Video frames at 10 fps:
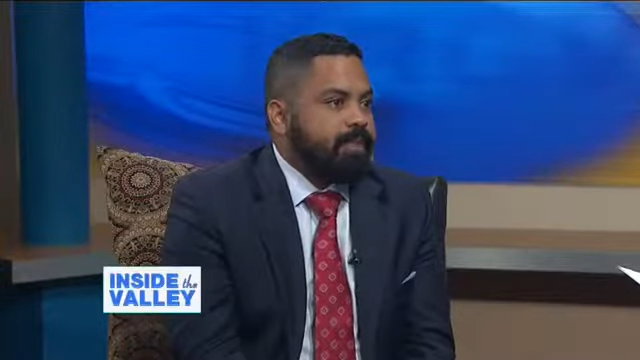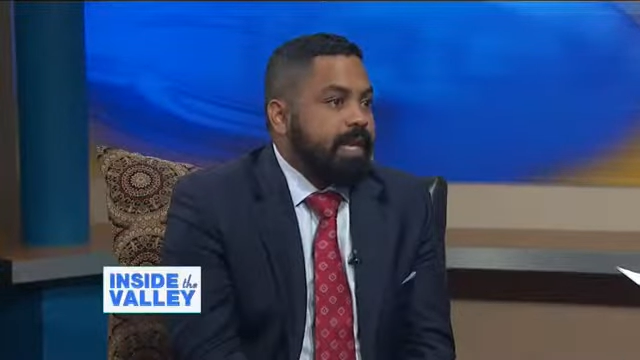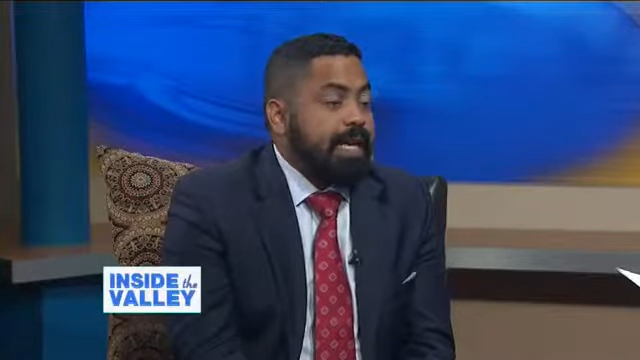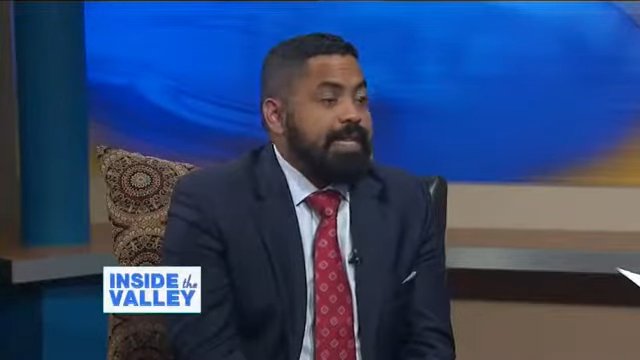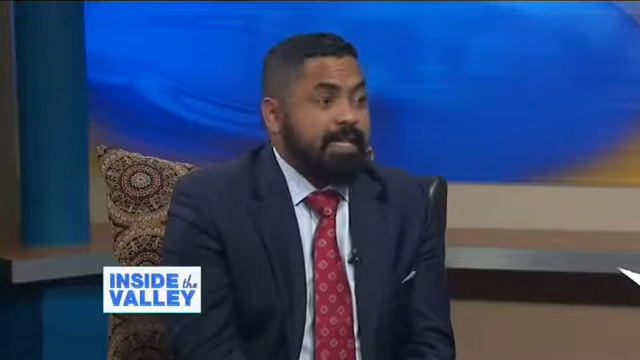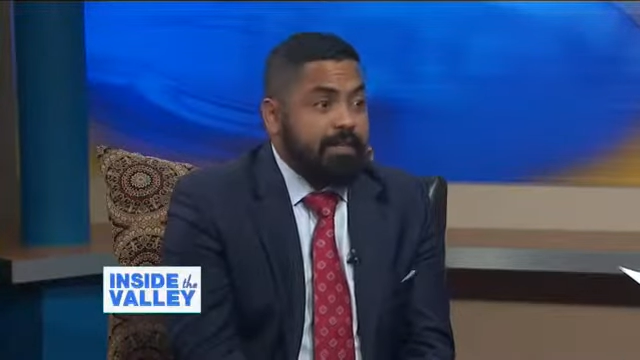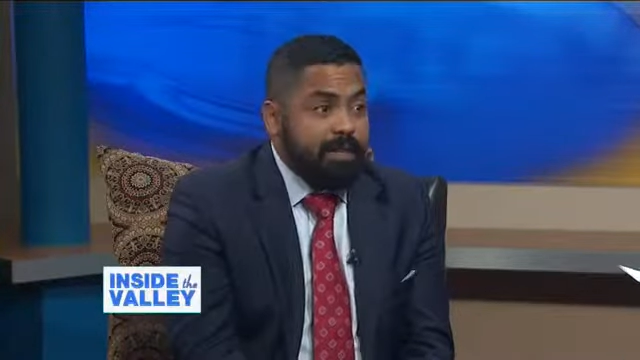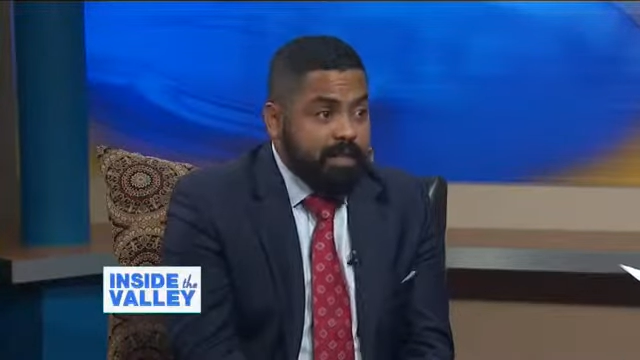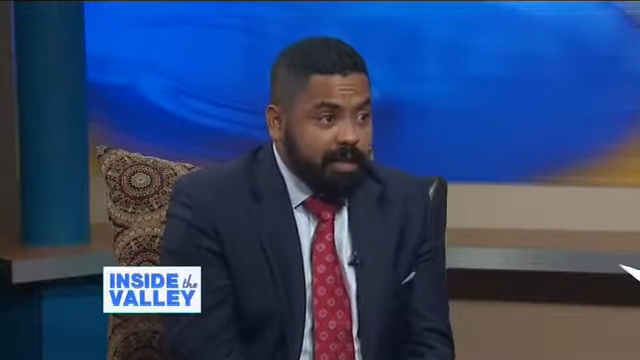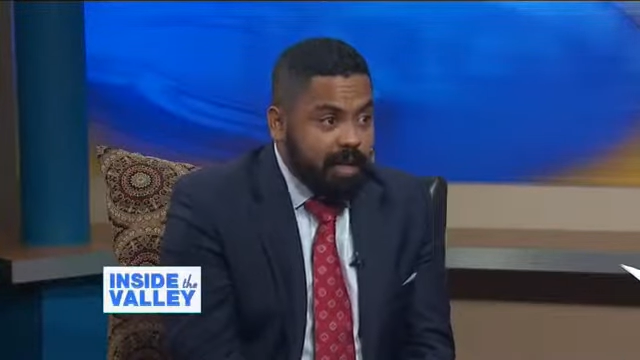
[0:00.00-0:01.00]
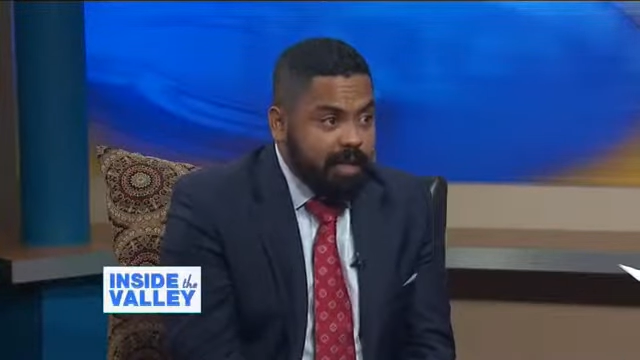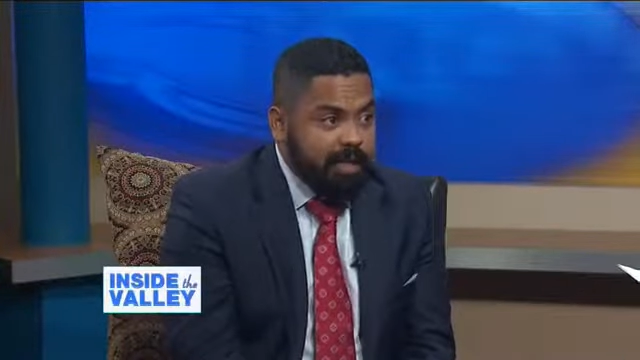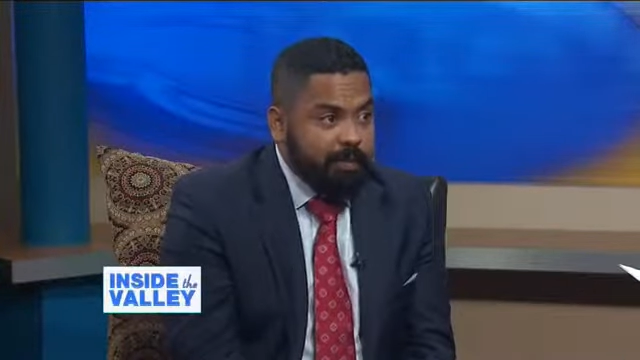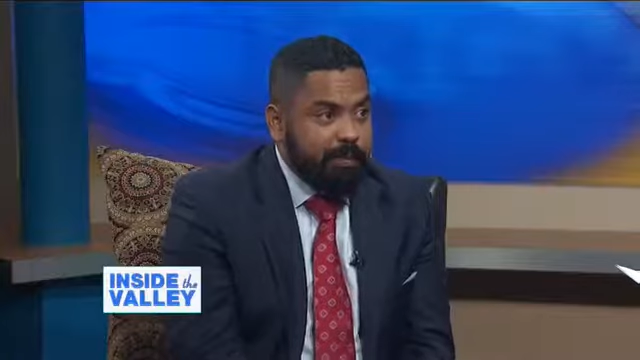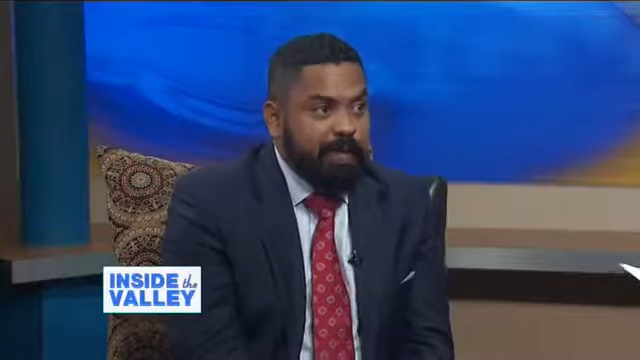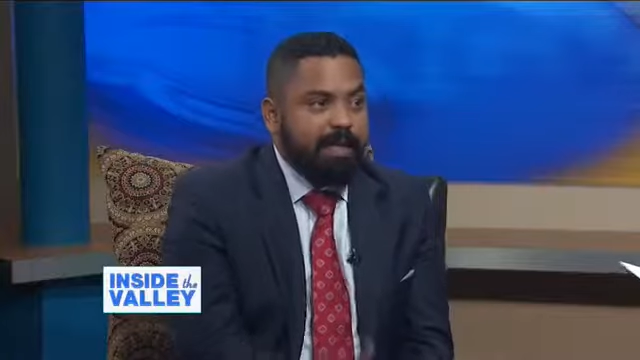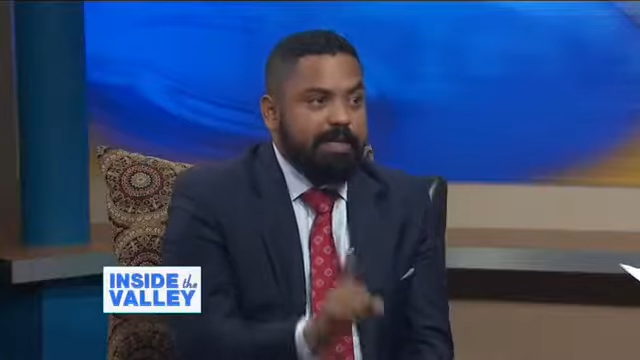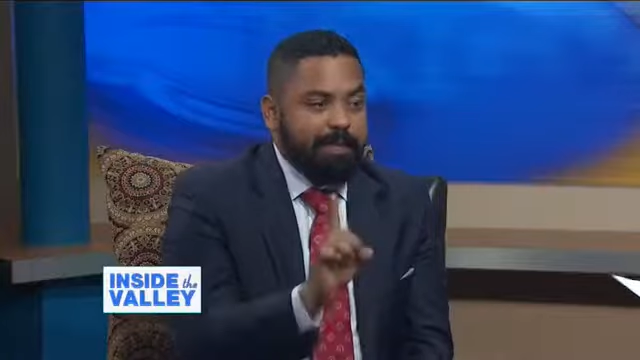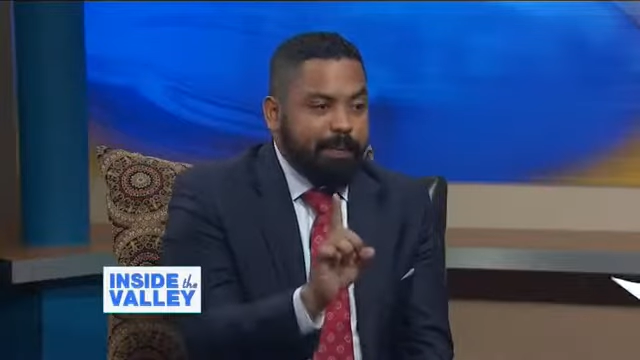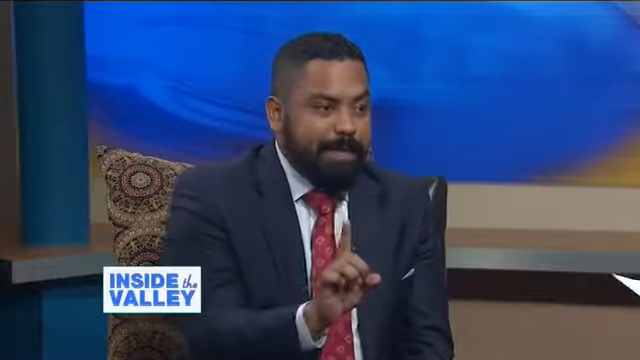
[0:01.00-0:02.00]
At 7 o'clock,
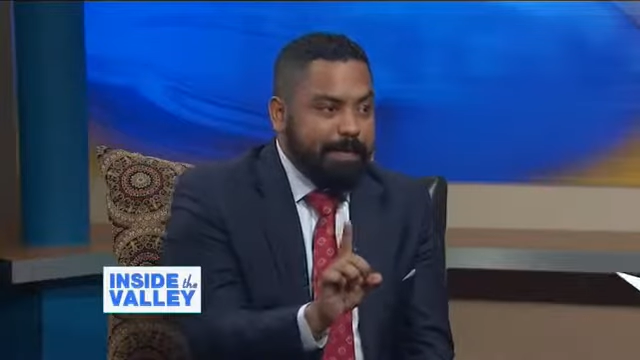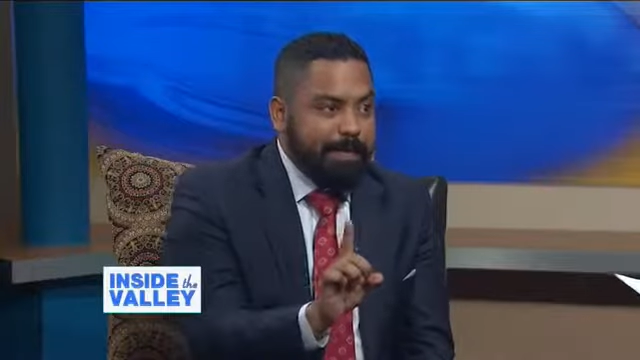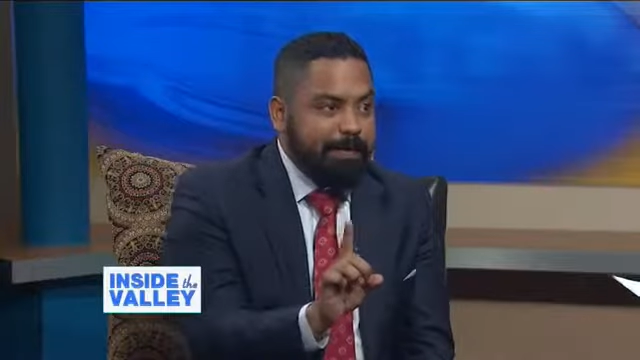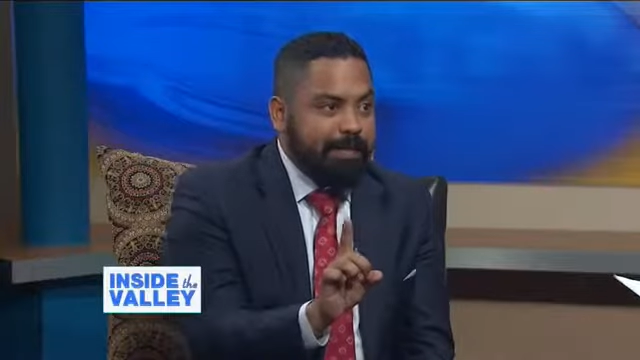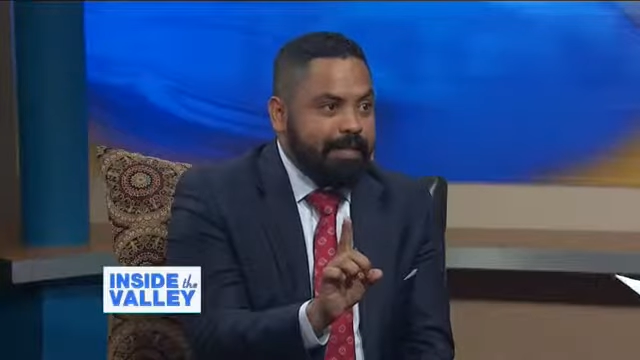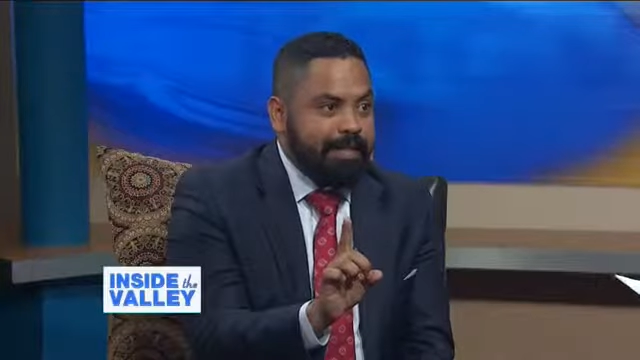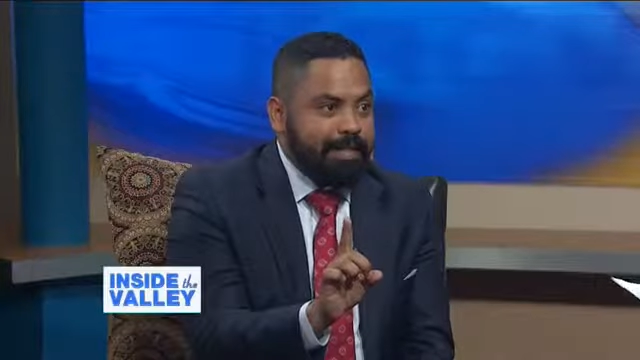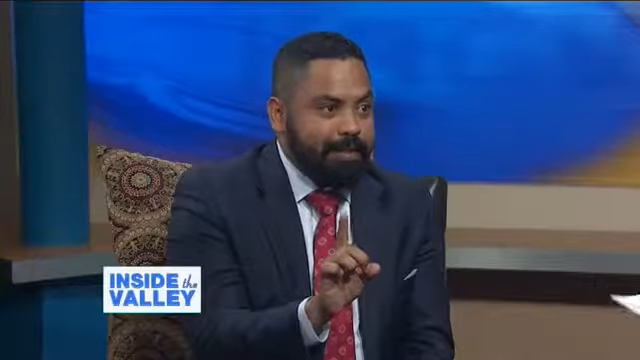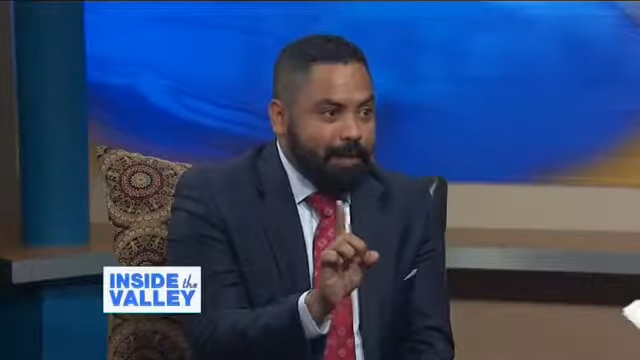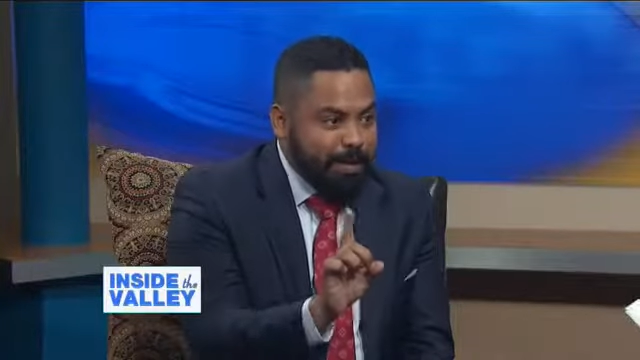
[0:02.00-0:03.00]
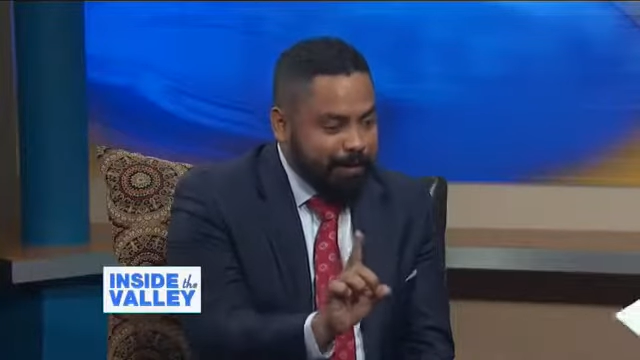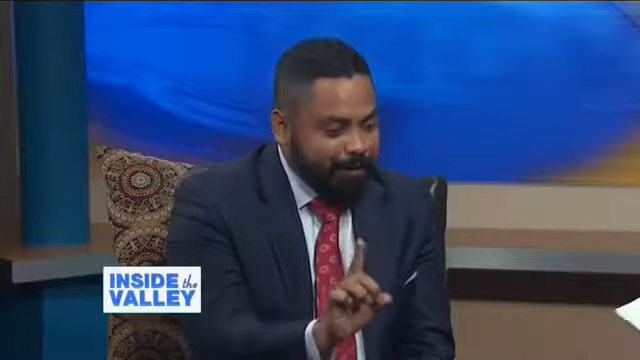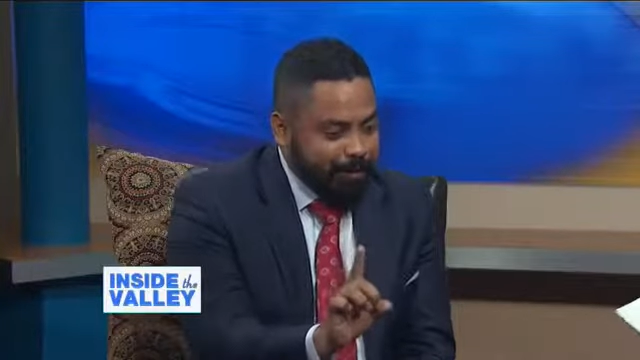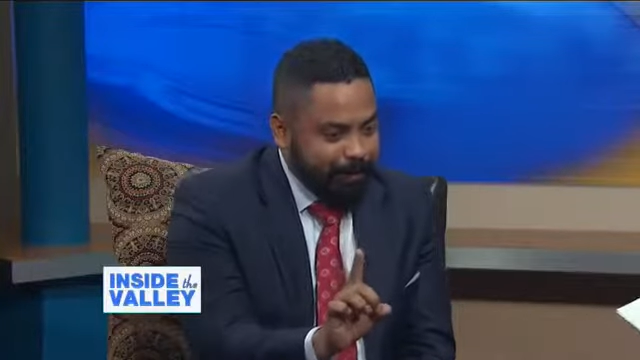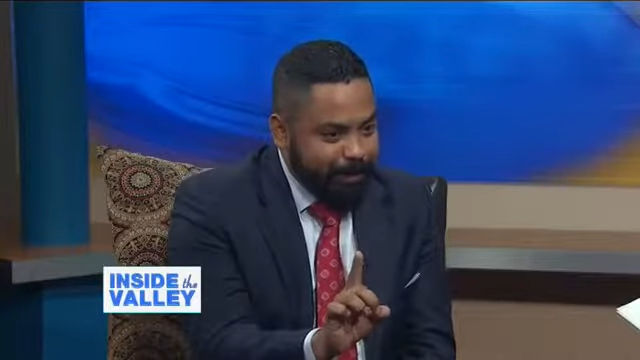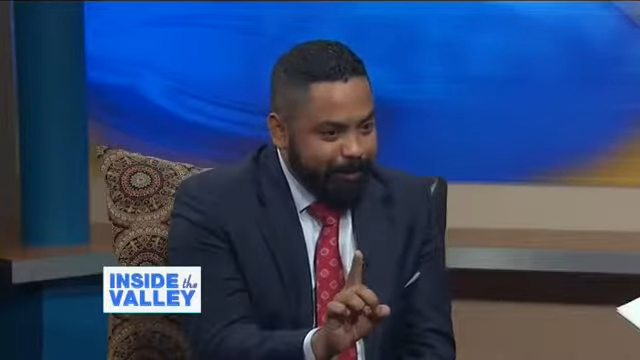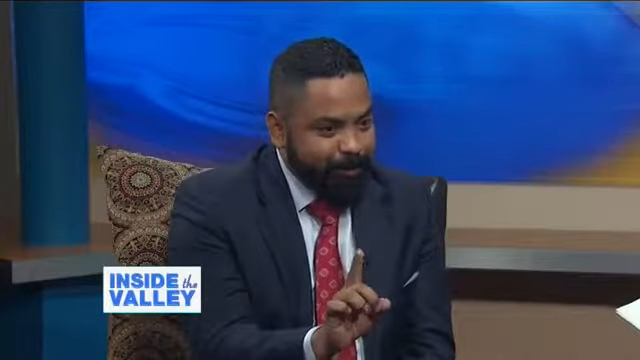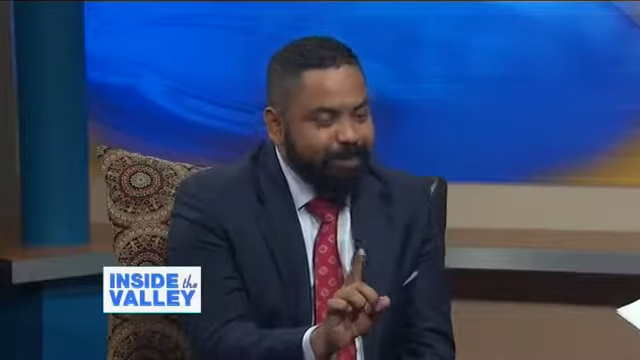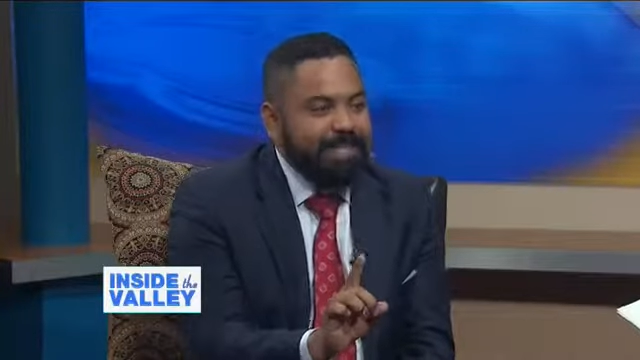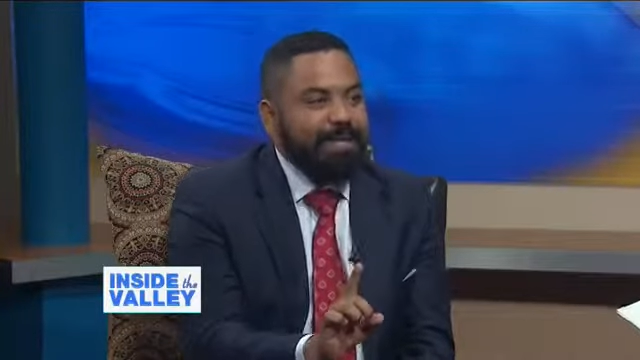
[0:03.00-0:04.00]
but depending on the, the sponsorship
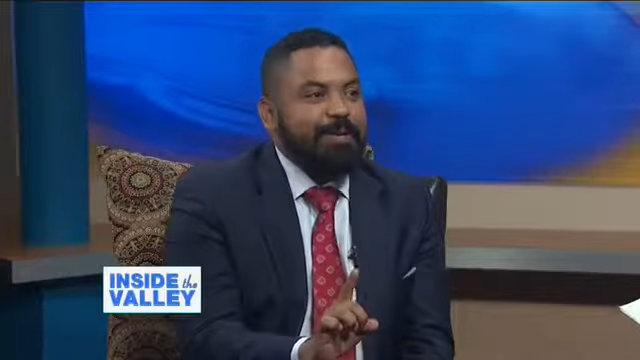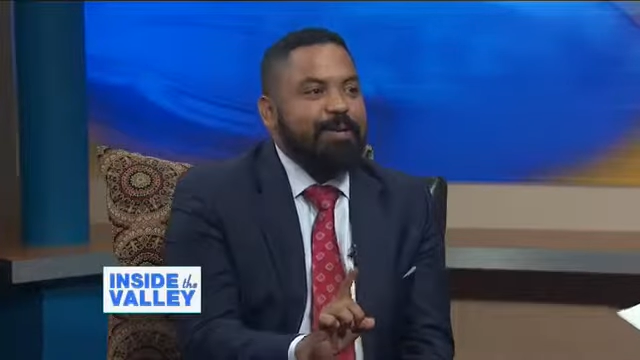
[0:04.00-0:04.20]
level, sure.